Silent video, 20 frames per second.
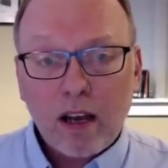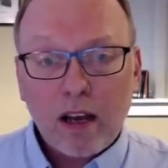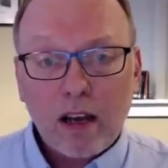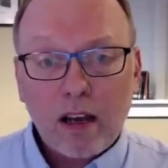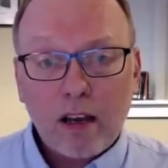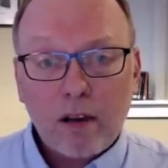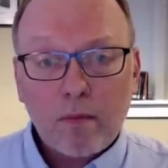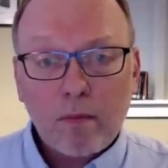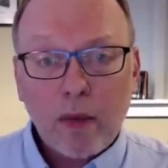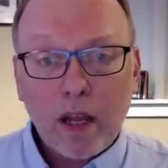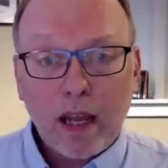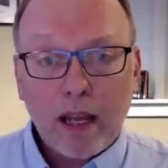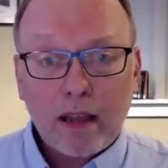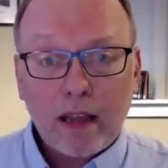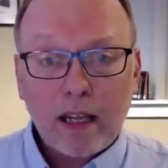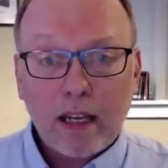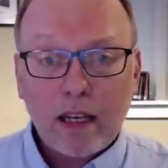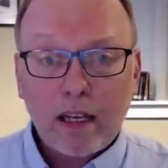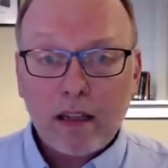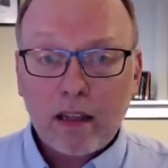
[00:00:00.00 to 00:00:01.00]

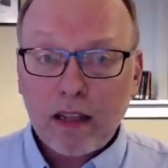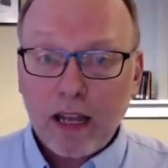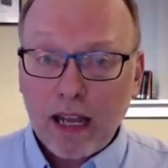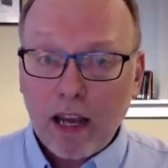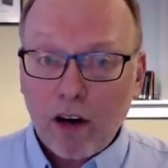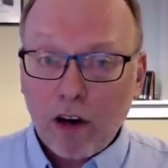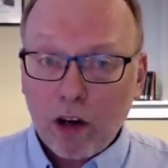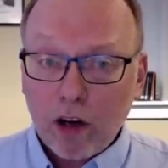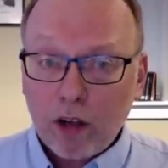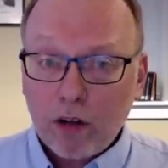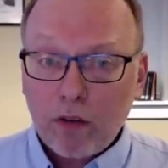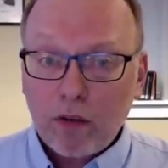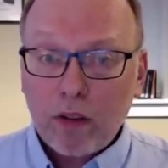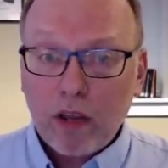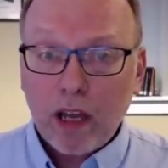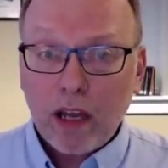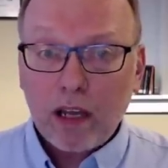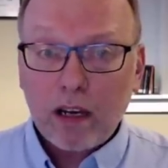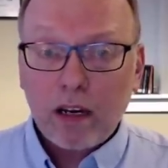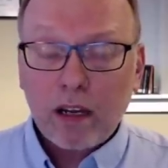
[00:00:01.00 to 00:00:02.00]
and they argue
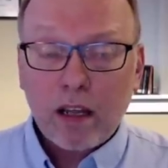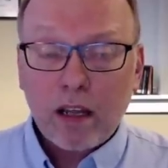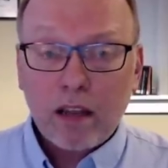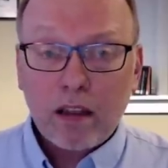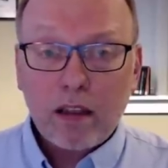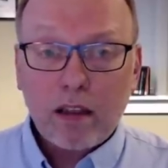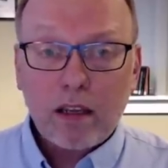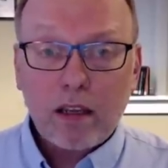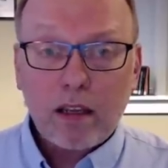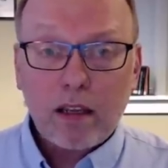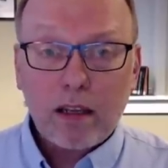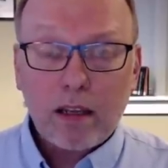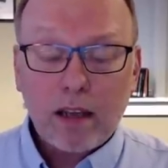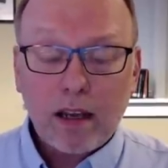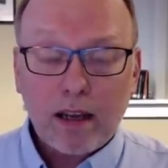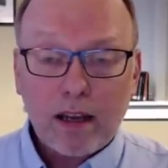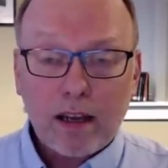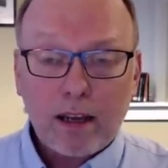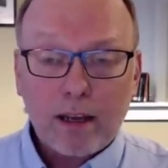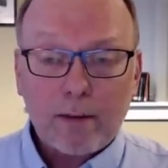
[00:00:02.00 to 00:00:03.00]
that
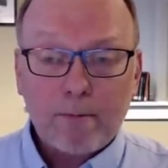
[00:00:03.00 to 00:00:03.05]
the